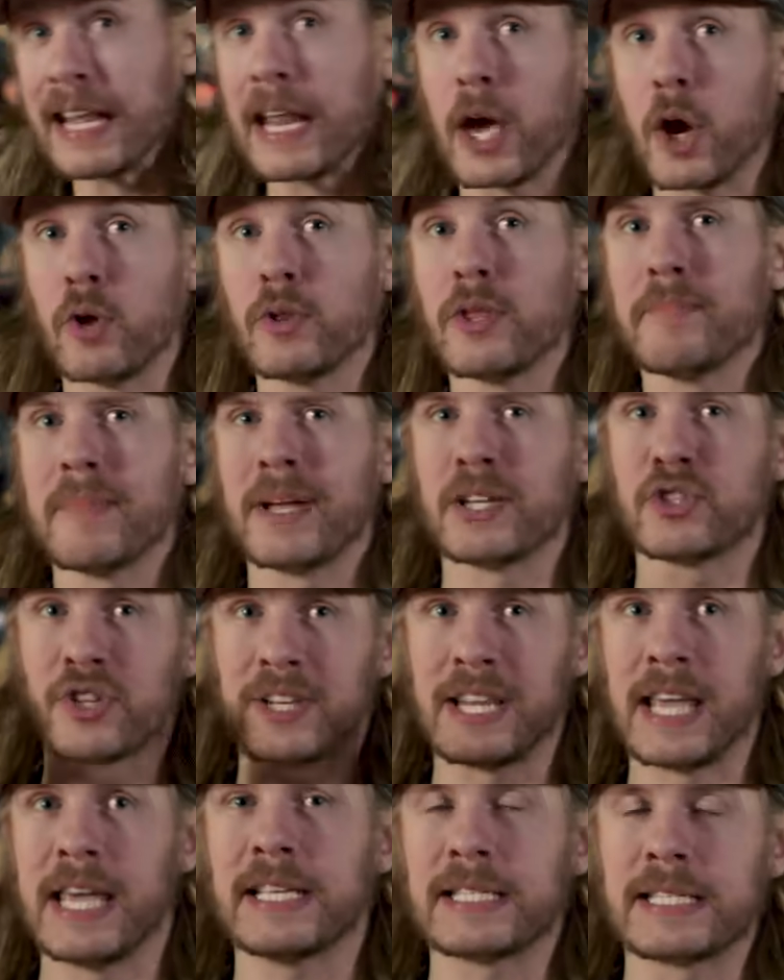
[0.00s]
and I only
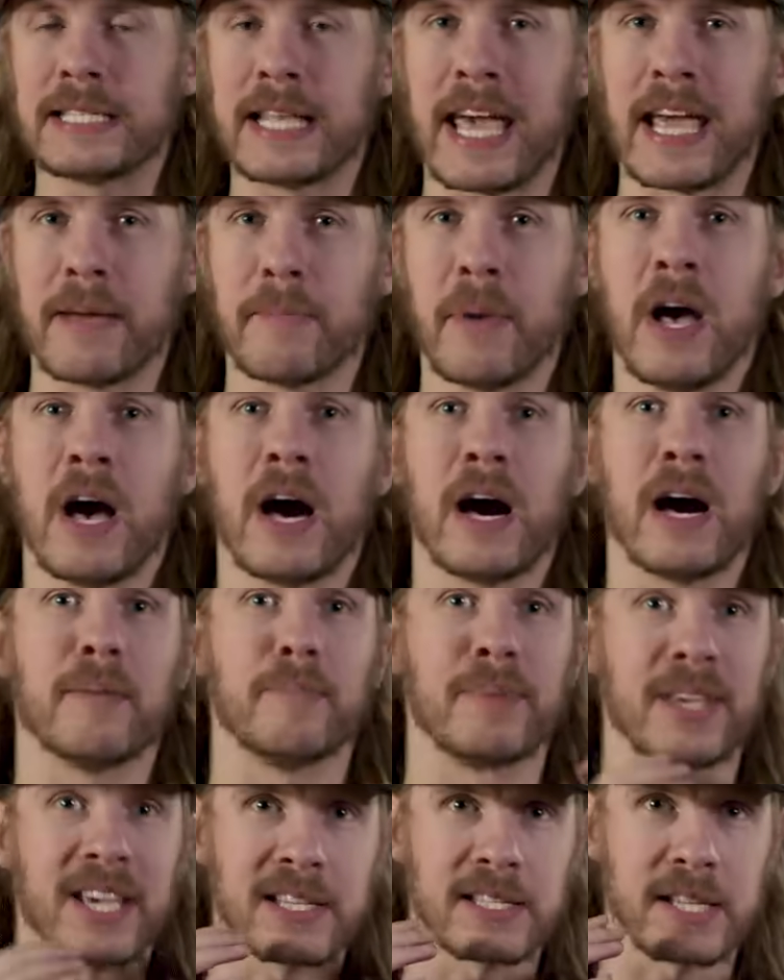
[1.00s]
mention his name
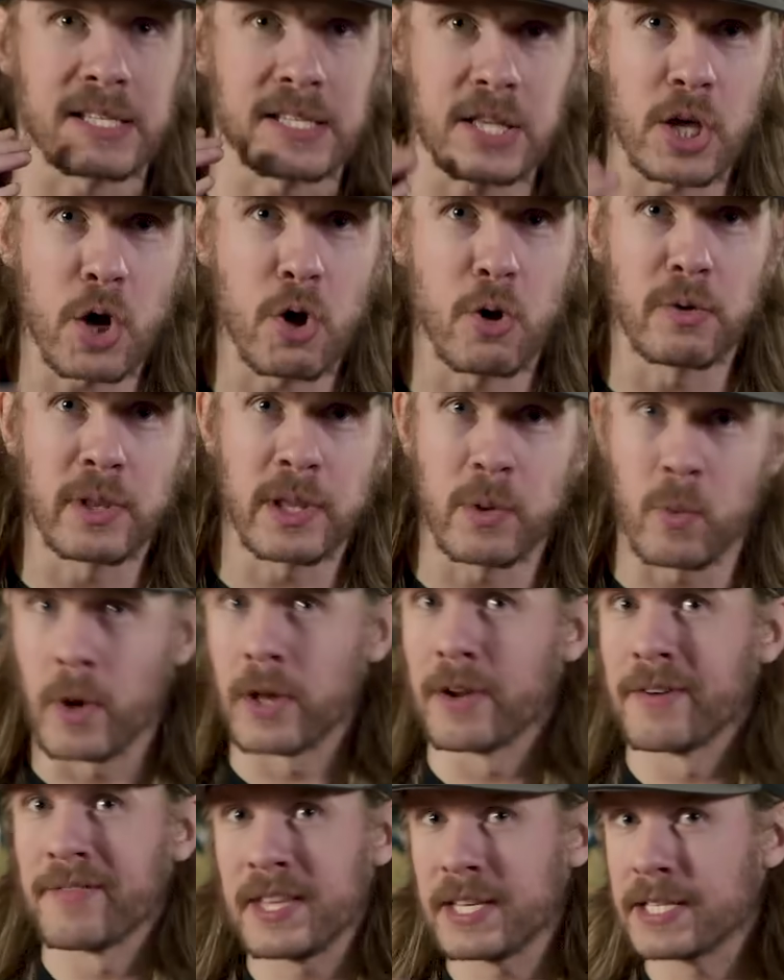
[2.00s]
because it's the only
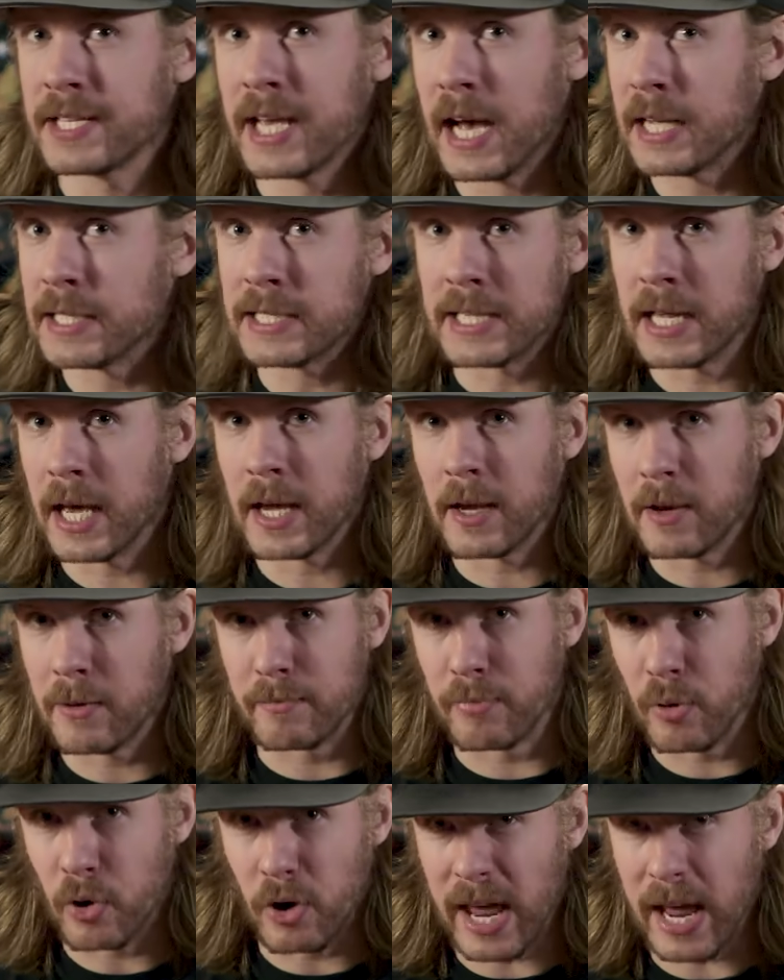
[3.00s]
one of these guys that I can
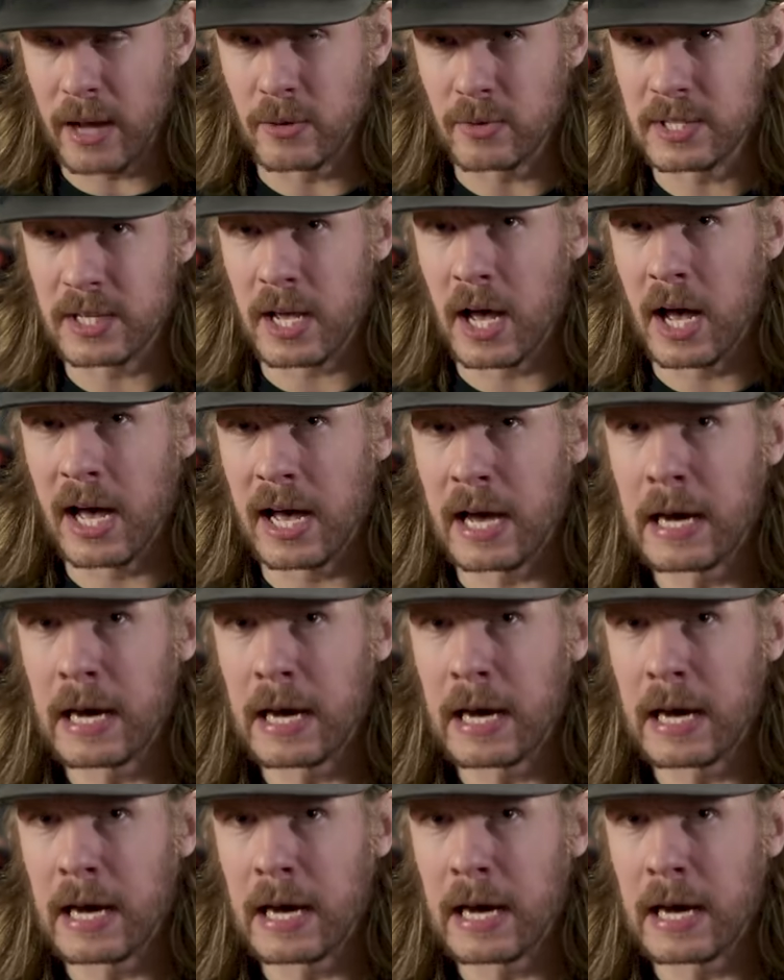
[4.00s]
pronounce,